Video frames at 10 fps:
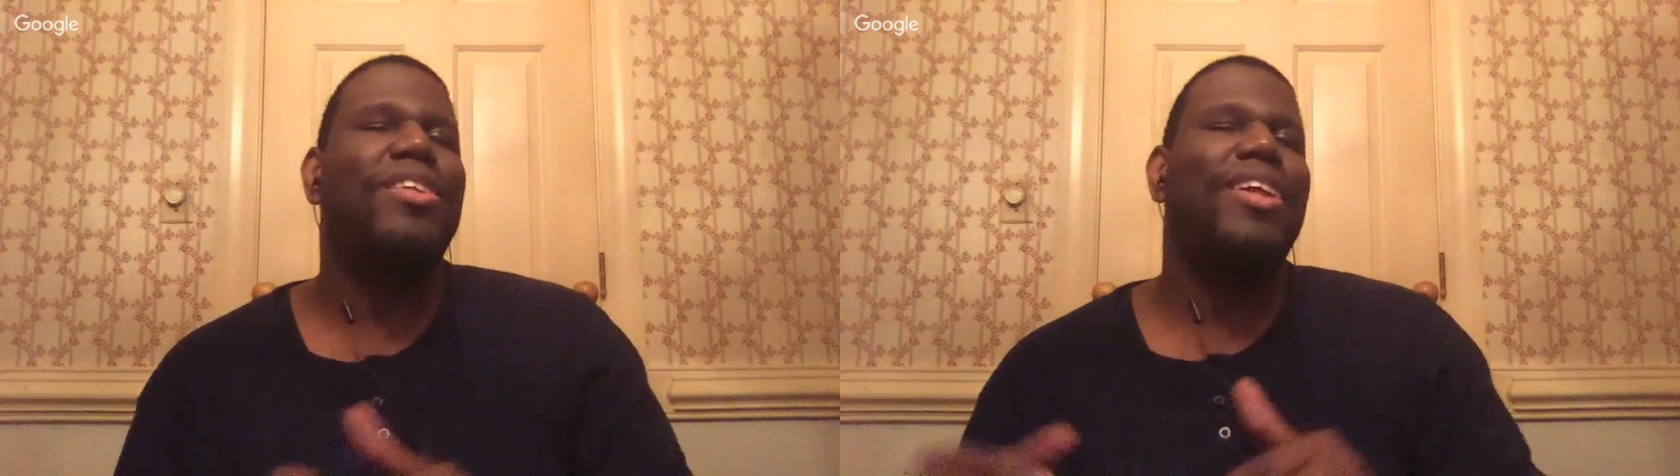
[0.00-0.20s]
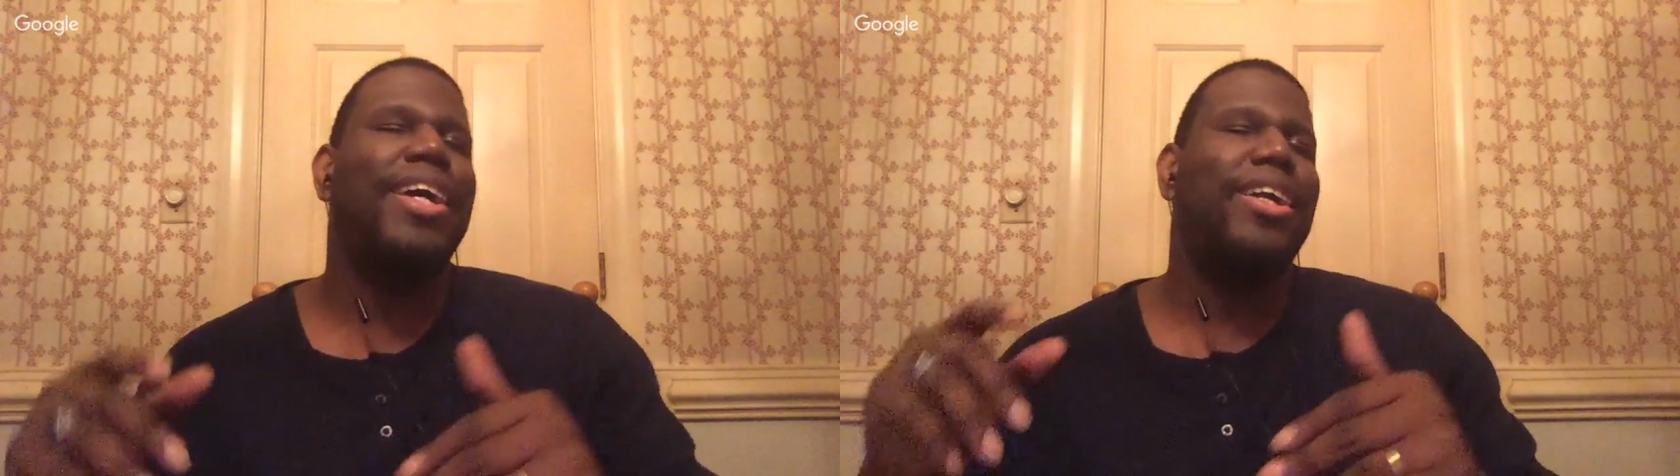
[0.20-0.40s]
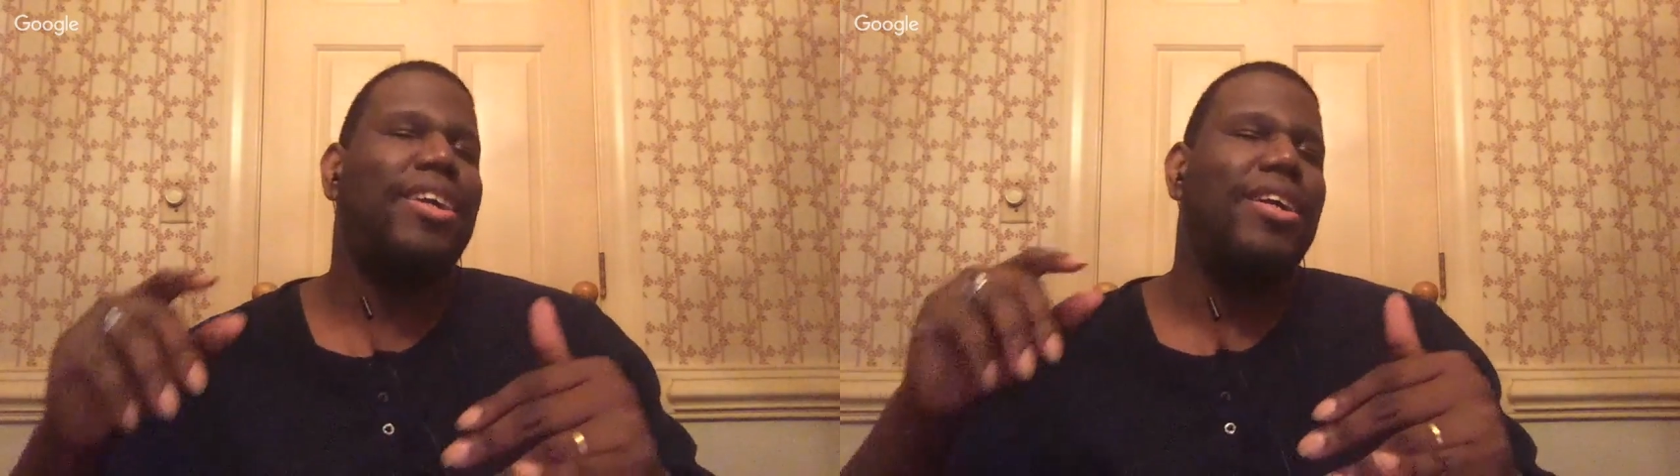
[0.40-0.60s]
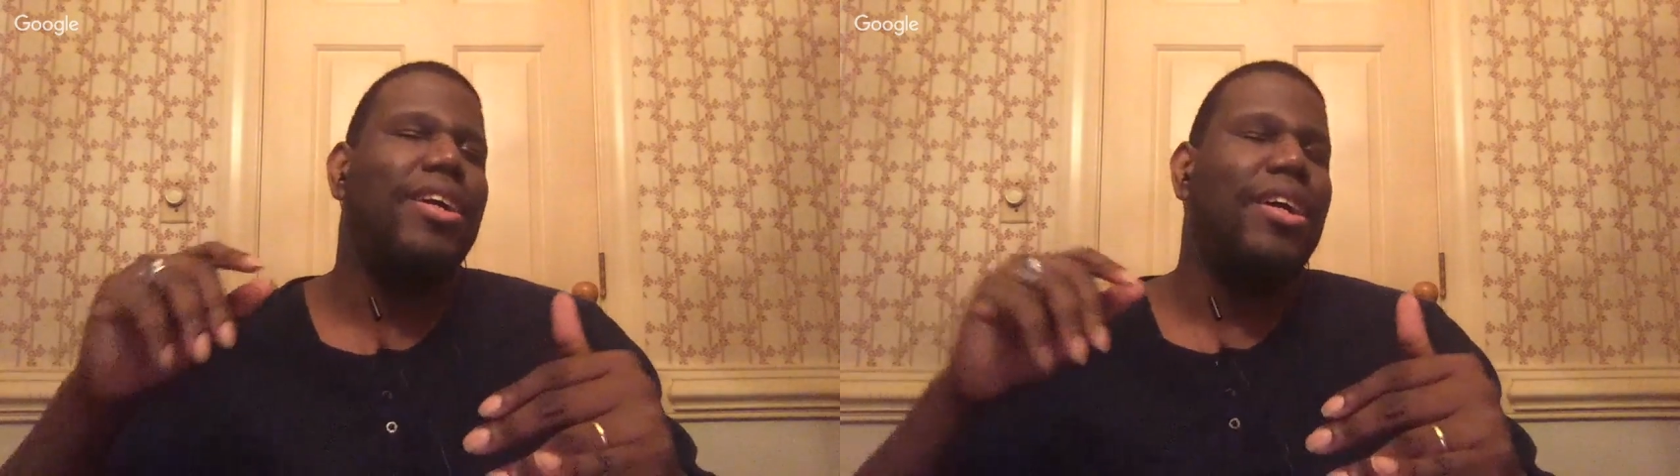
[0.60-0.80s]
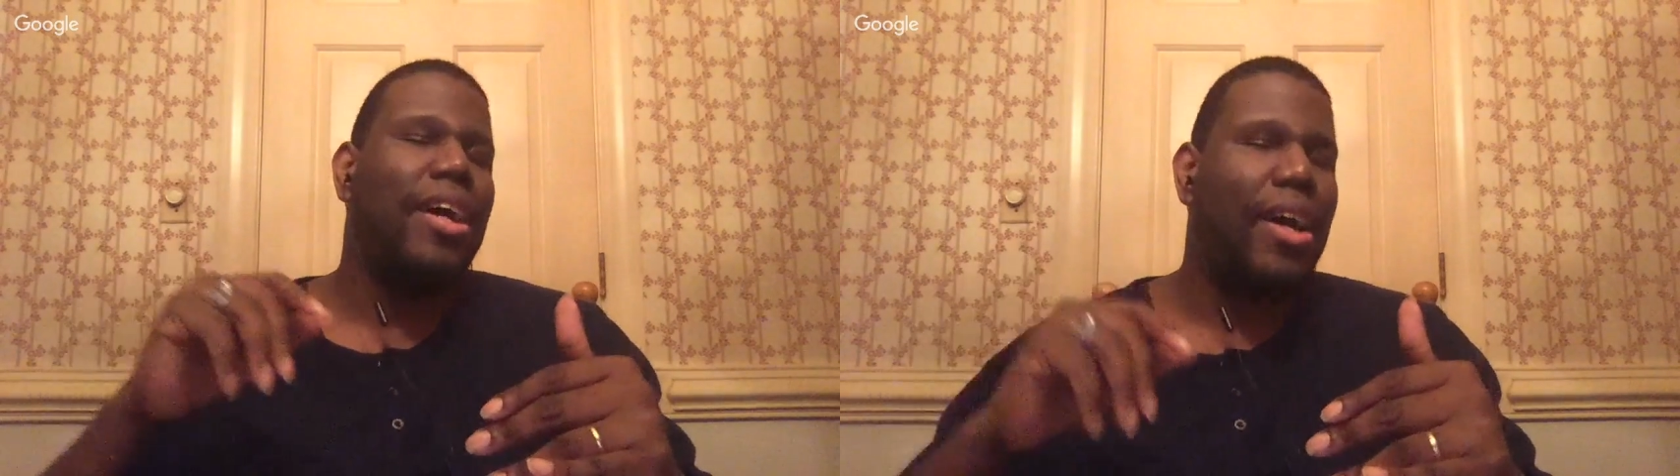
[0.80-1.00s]
like
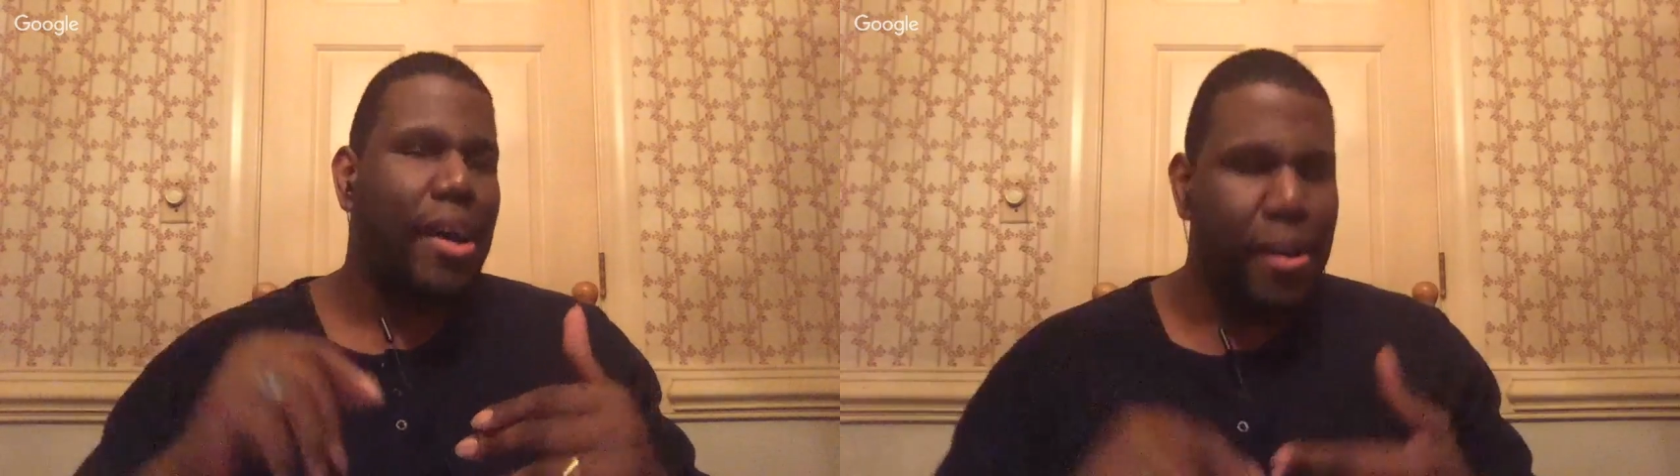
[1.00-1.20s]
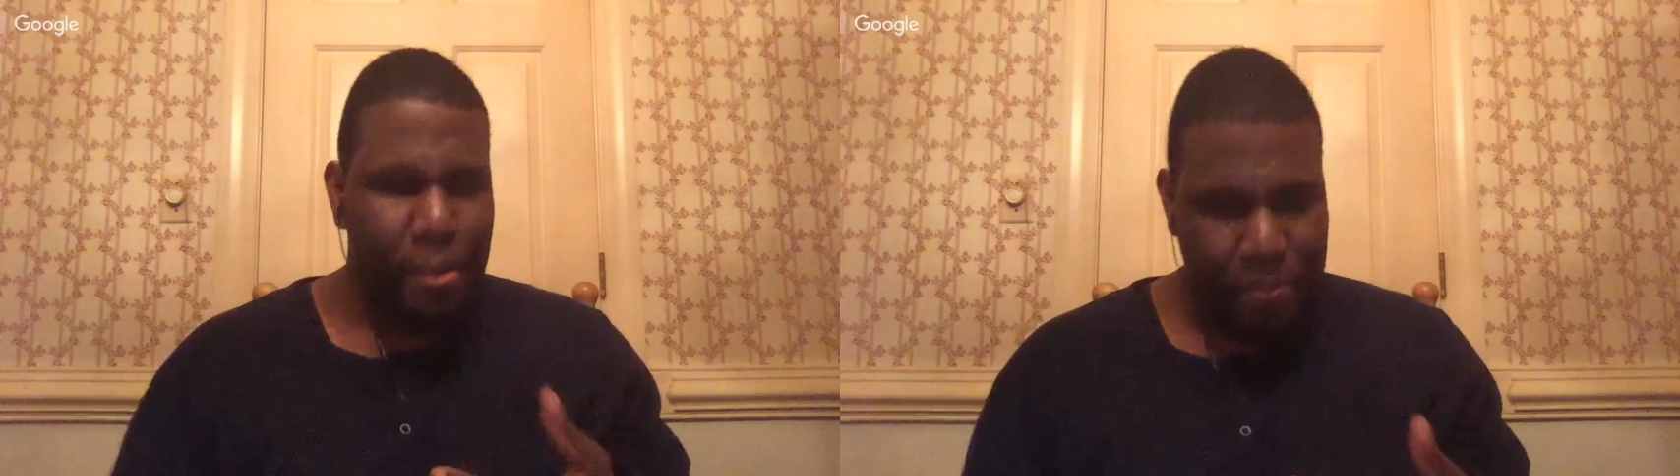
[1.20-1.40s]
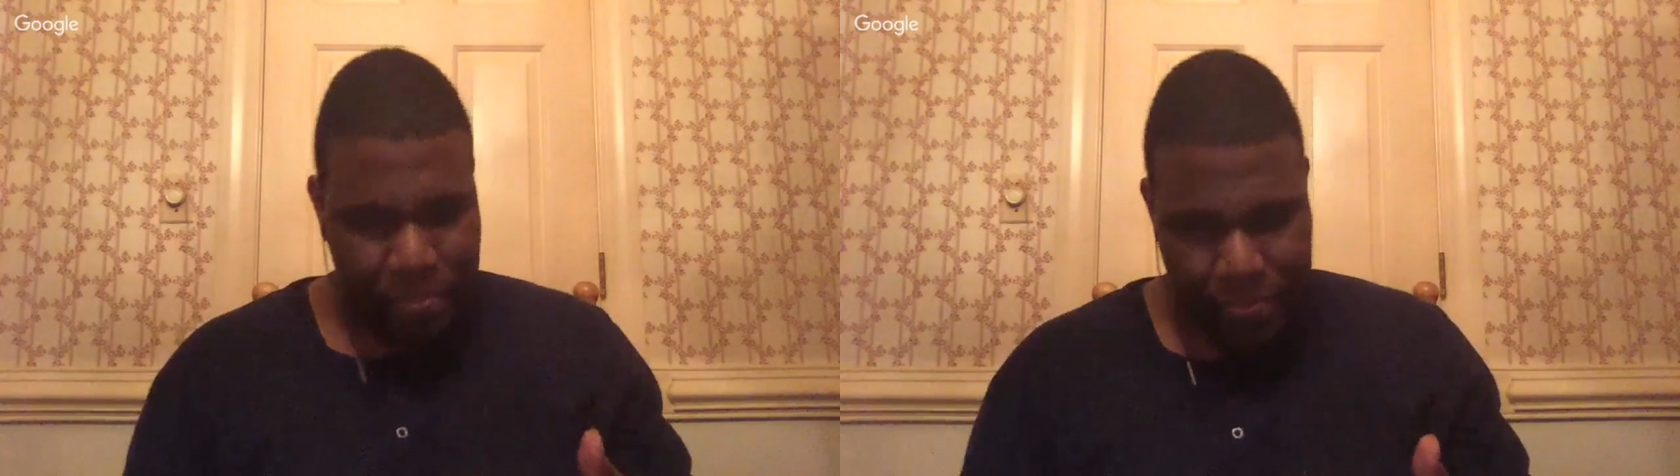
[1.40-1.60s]
um,